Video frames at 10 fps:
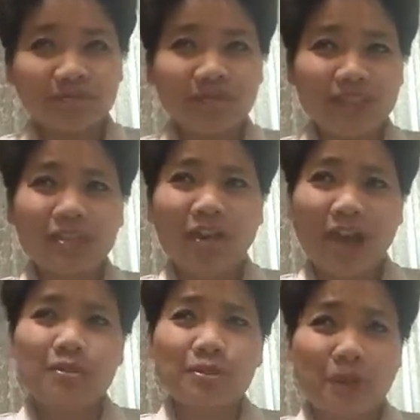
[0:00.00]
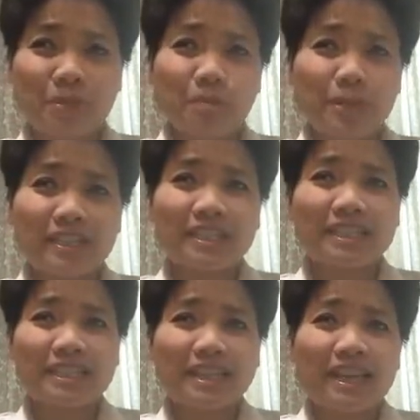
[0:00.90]
It's called How to Train Your
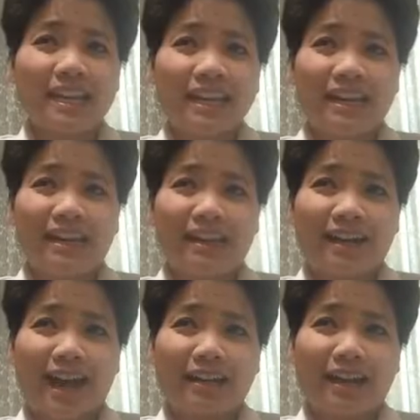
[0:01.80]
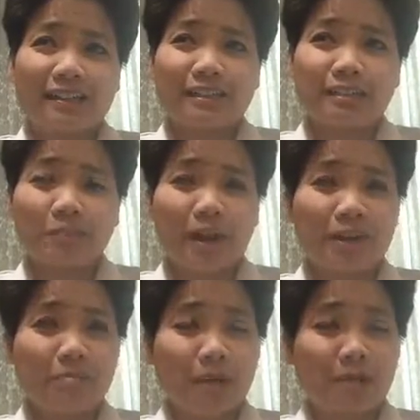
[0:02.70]
Patience. I got
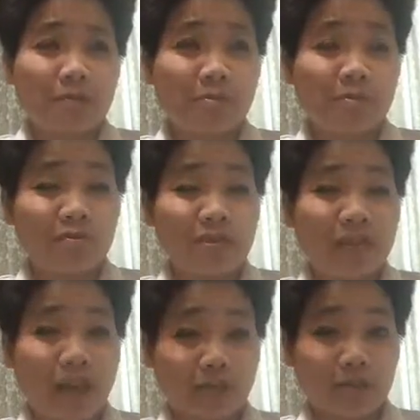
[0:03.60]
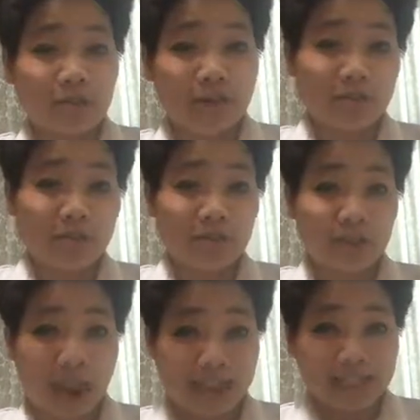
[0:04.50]
inspired by the movie How to Train Your
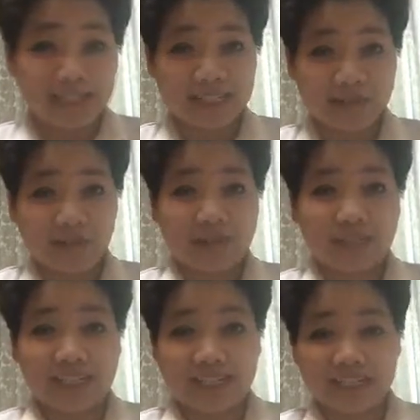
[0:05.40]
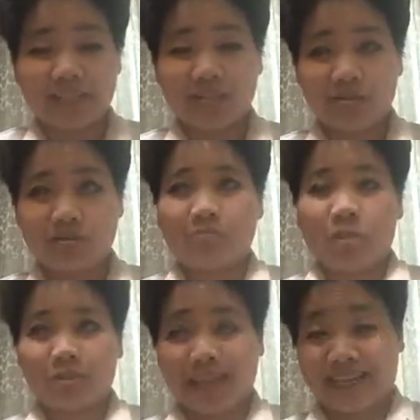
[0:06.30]
Dragons. If you have kids, you
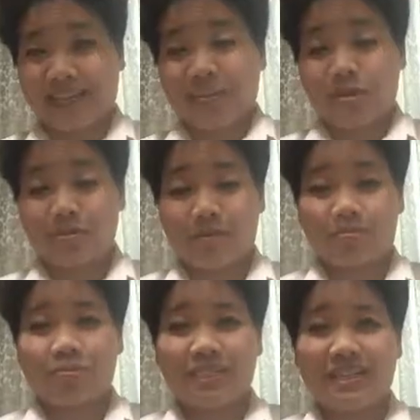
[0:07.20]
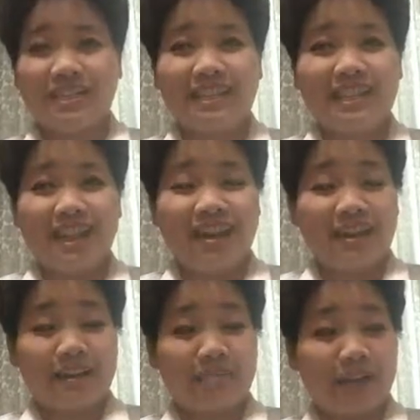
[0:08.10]
most likely know that movie.
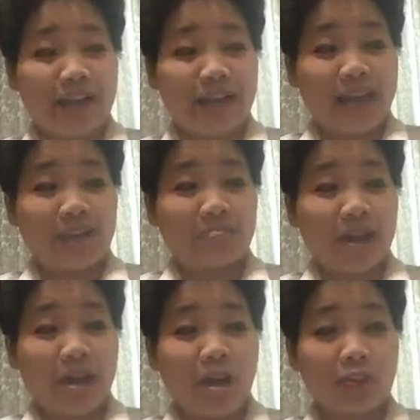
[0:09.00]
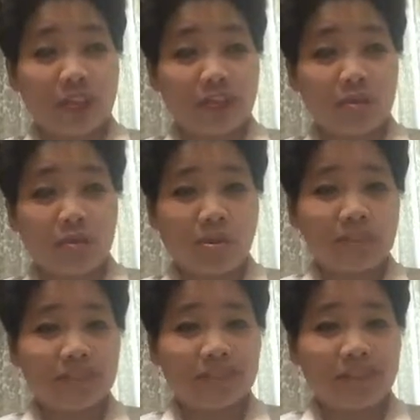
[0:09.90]
I have my online
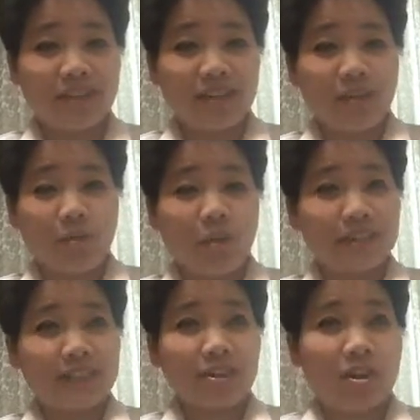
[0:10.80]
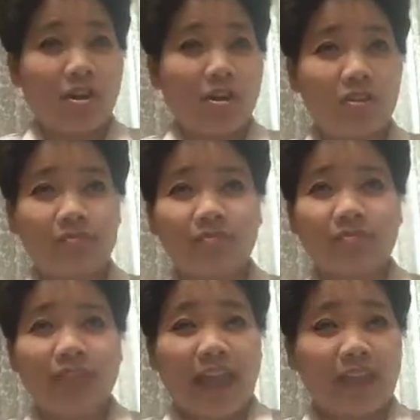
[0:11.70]
course. One is called
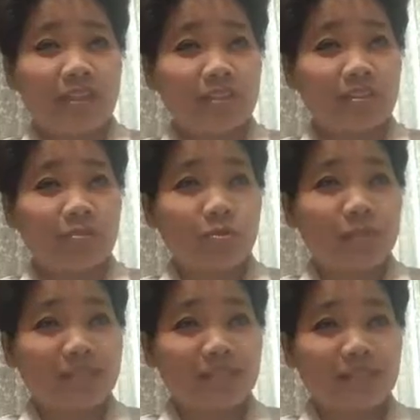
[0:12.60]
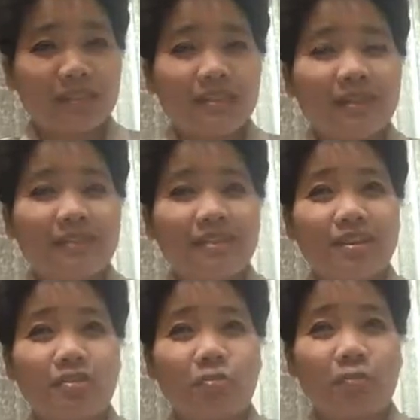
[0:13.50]
Action to Wins, and the
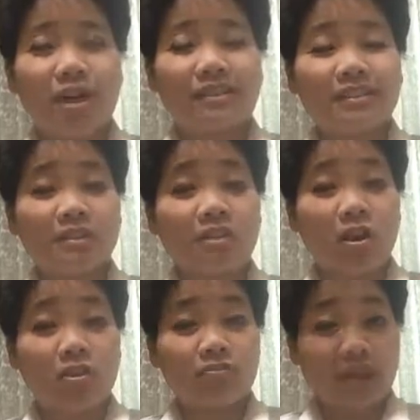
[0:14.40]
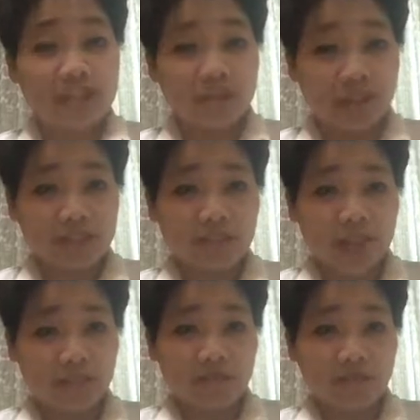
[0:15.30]
other one is called Fast Track to
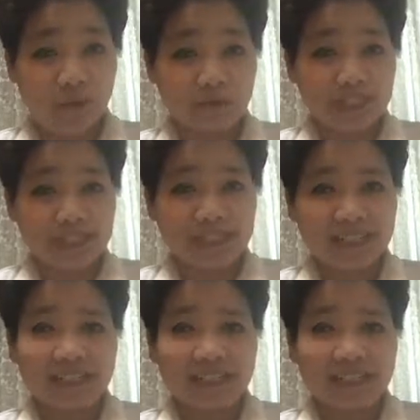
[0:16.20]
High Performance.